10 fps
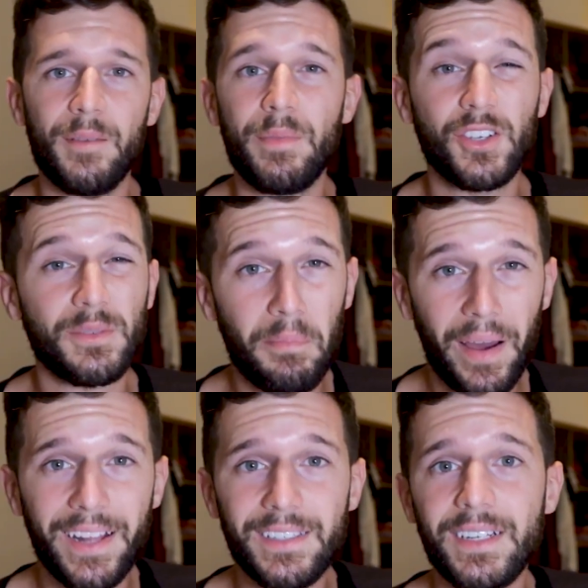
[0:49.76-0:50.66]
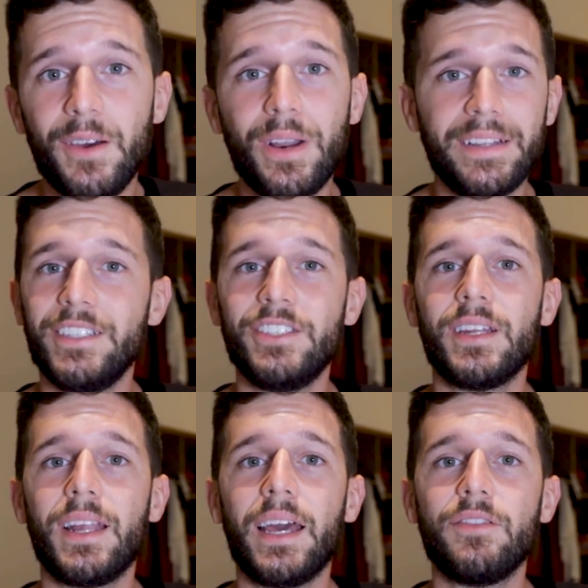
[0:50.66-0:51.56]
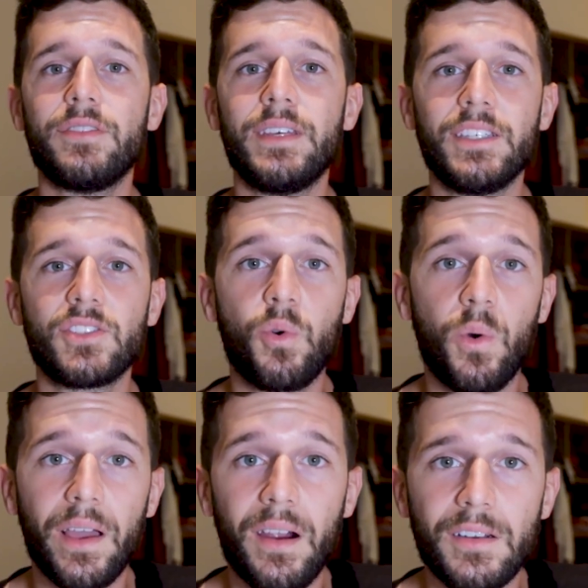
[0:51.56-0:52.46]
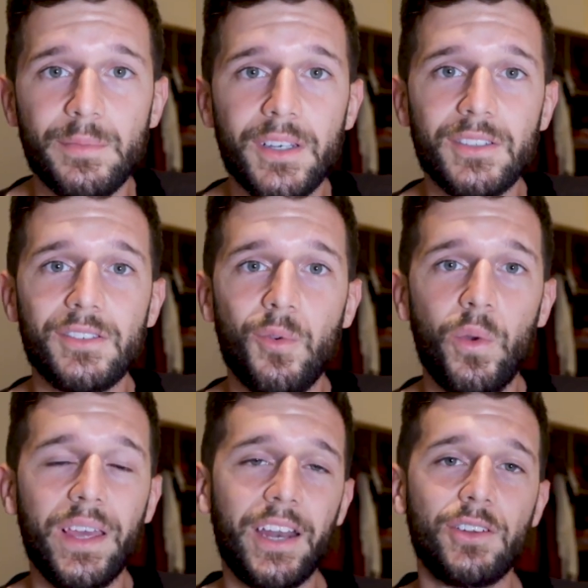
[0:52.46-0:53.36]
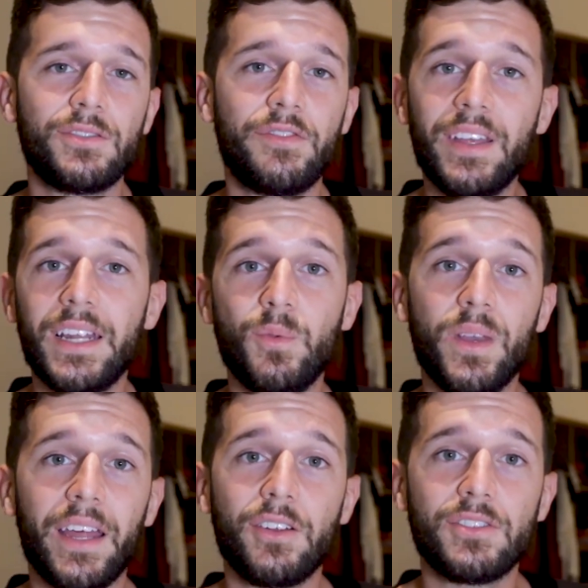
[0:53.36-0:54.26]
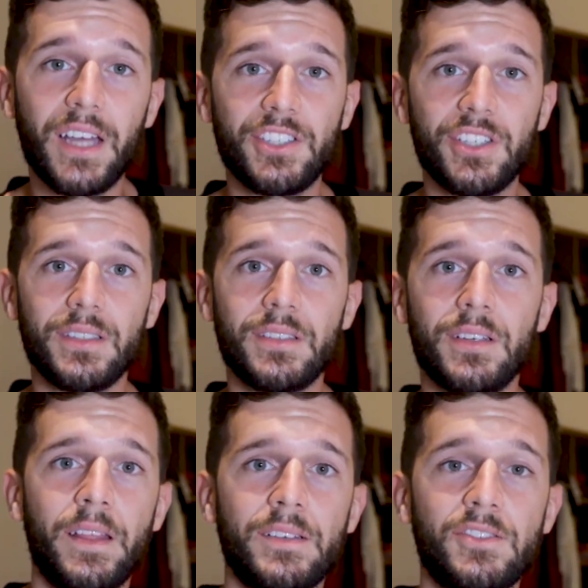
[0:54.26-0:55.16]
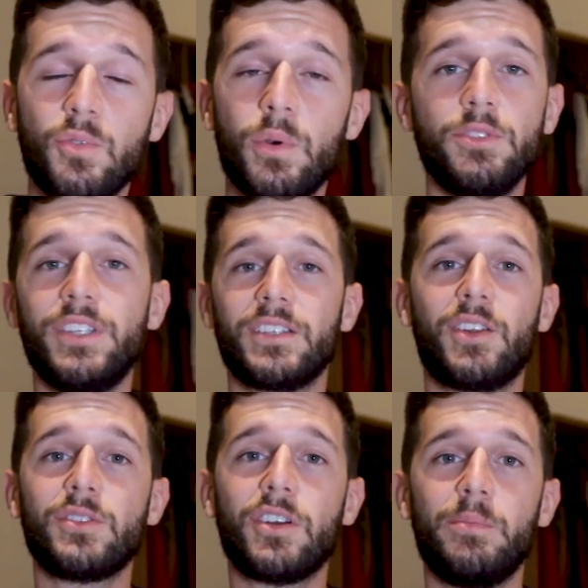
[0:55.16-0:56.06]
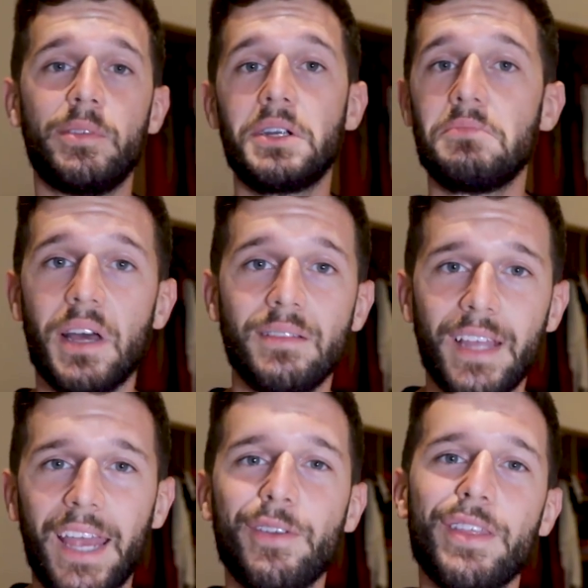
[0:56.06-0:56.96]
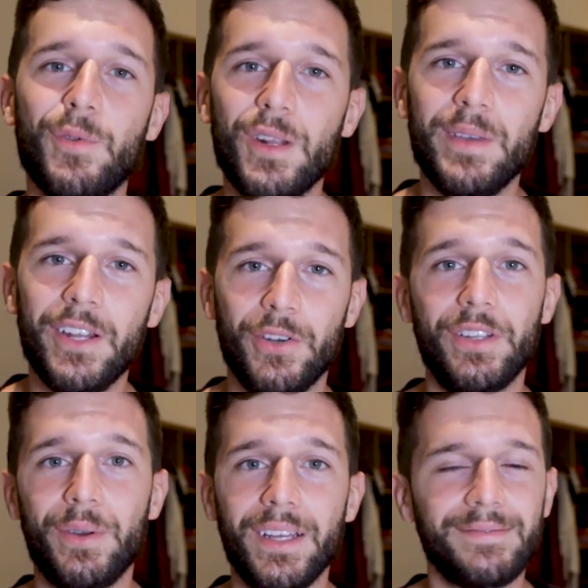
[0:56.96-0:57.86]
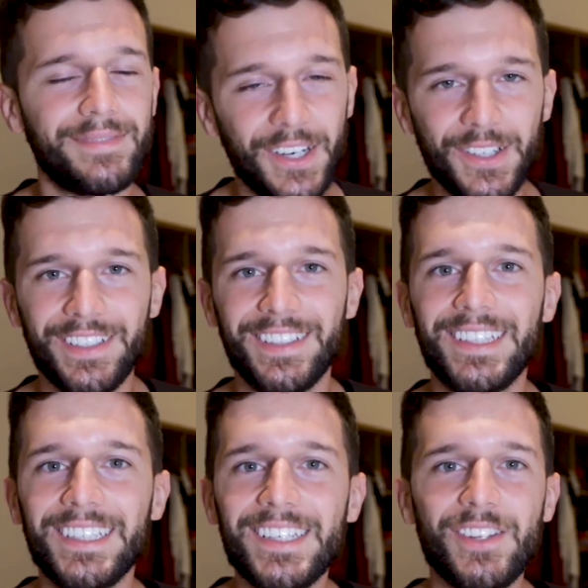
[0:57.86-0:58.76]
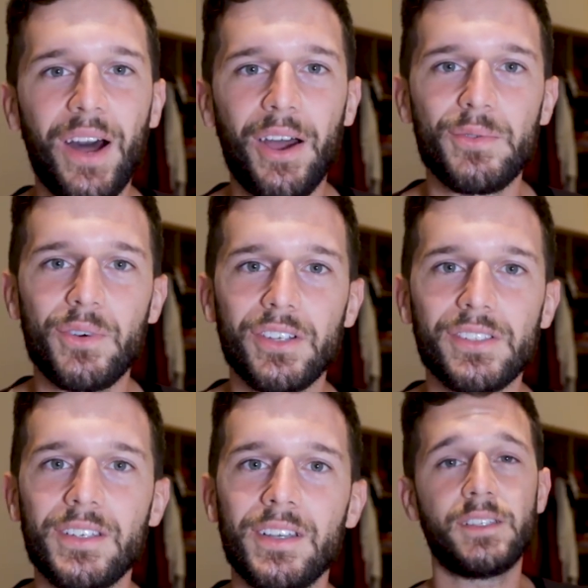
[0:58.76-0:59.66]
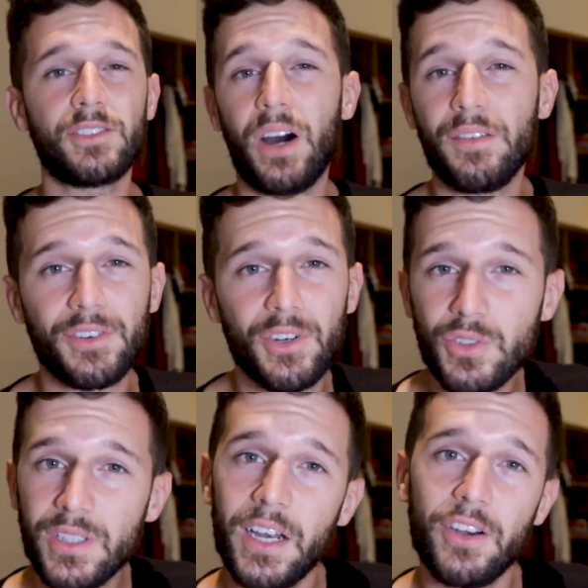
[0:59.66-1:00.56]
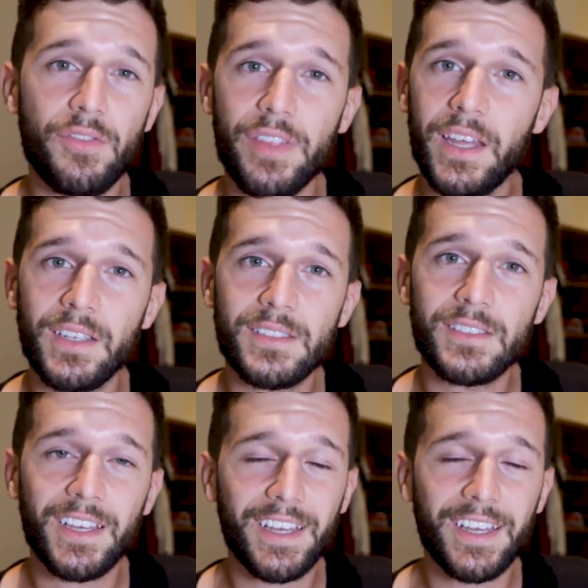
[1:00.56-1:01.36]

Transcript: because managing our digital life is quite hard because we cannot feel it, we cannot touch it. So we will just close the computer and everything will be in order, right? No, this is not how it works. So after losing a lot of things